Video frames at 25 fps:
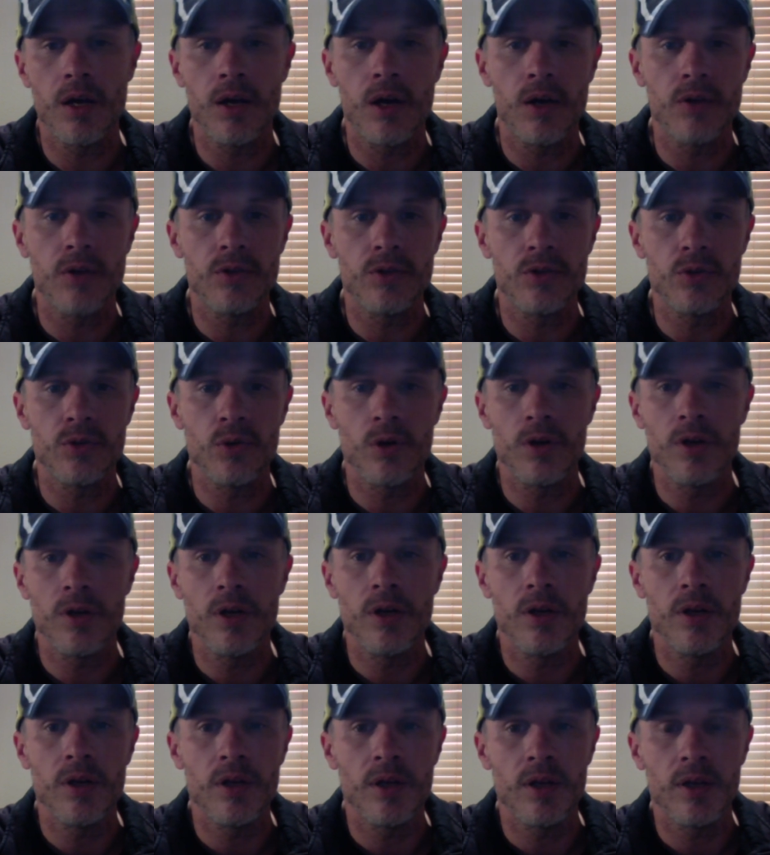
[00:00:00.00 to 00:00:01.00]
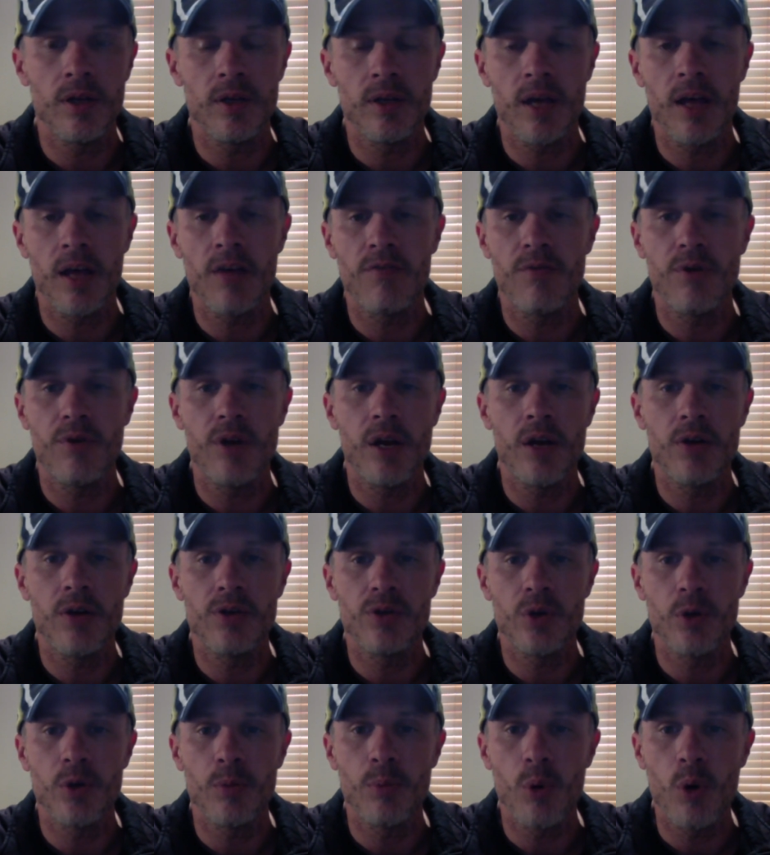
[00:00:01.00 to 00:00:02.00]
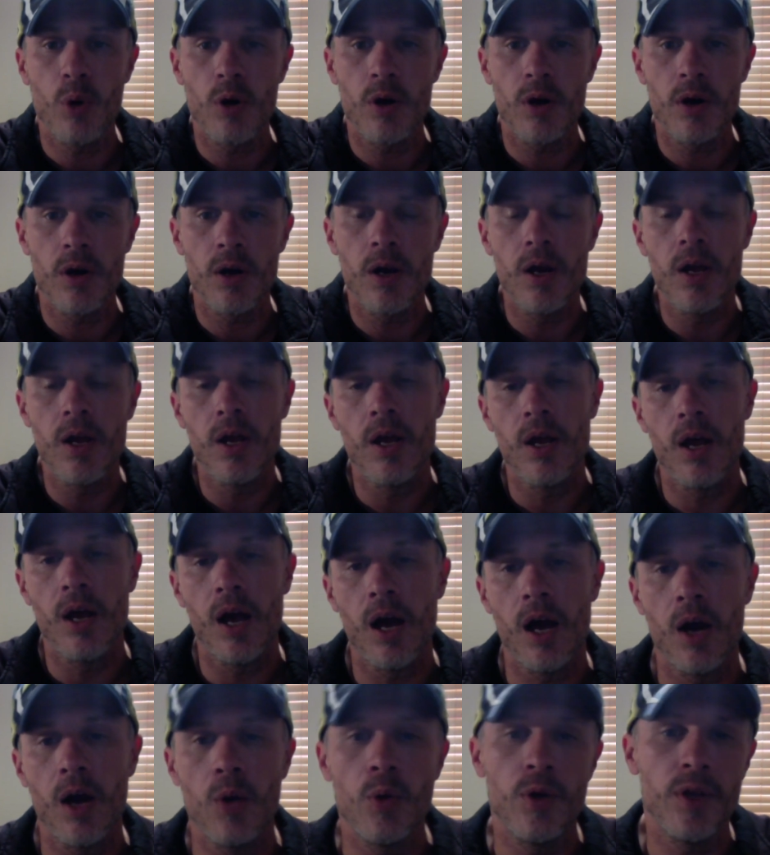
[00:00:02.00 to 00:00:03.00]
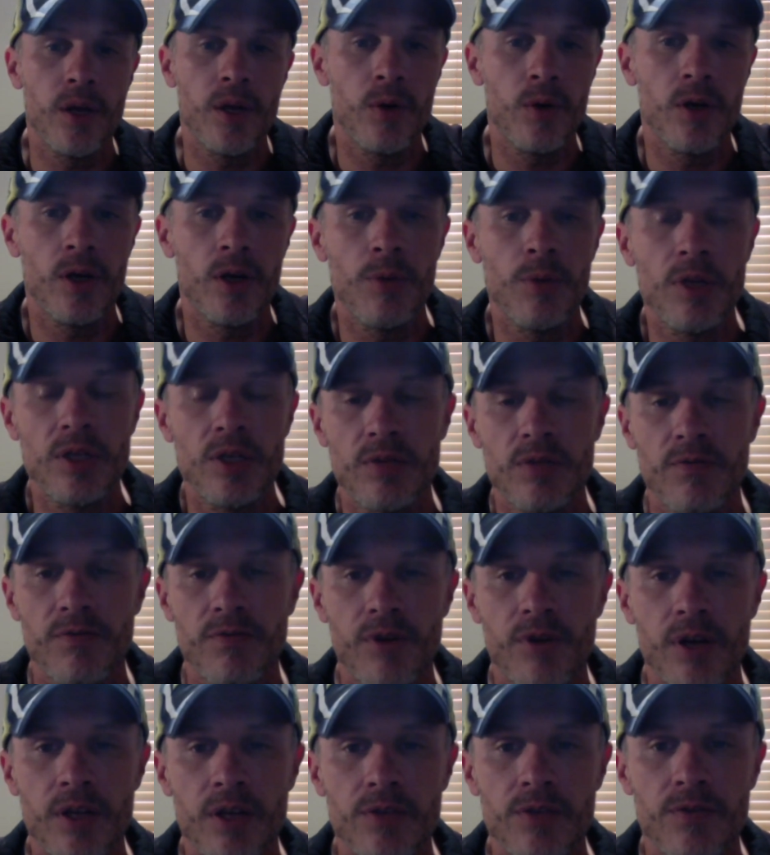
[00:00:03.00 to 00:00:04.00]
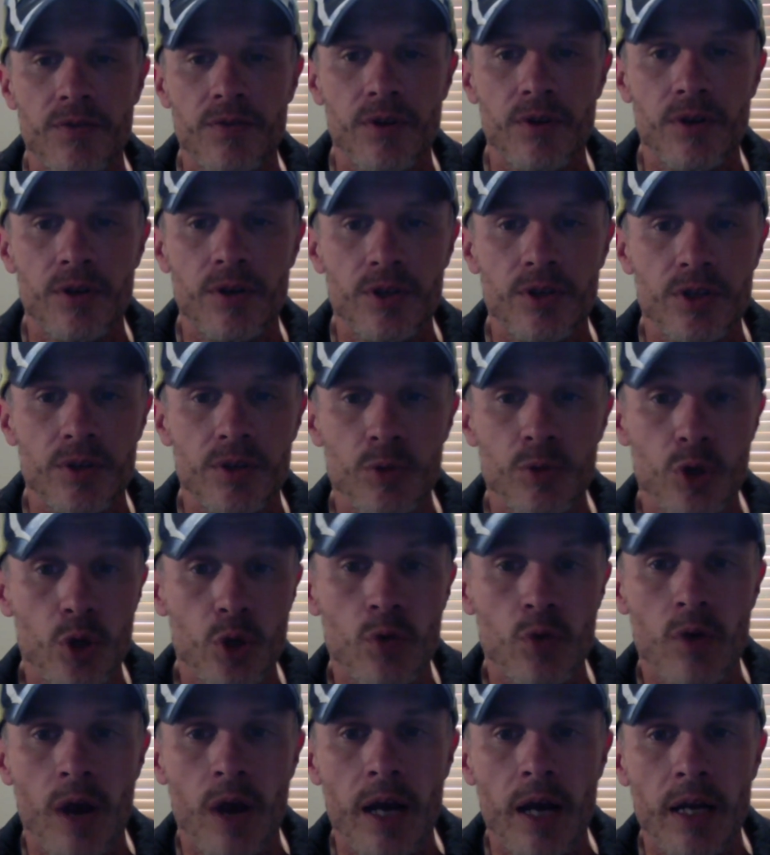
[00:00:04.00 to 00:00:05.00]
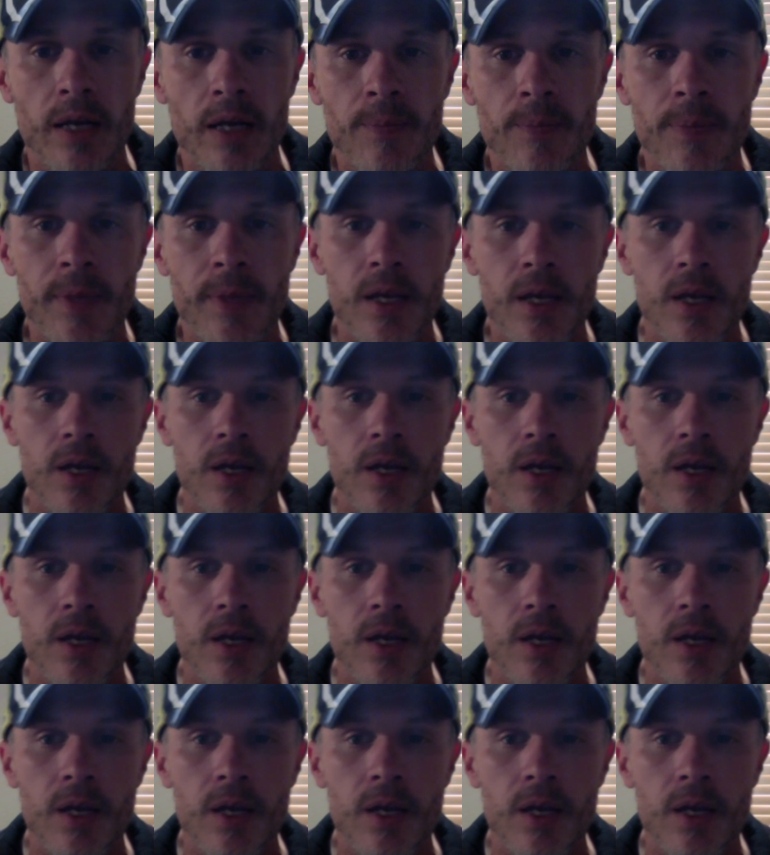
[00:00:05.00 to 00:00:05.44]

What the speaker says: sort of near the California-Arizona border, where they were going to meet some friends for some dune riding.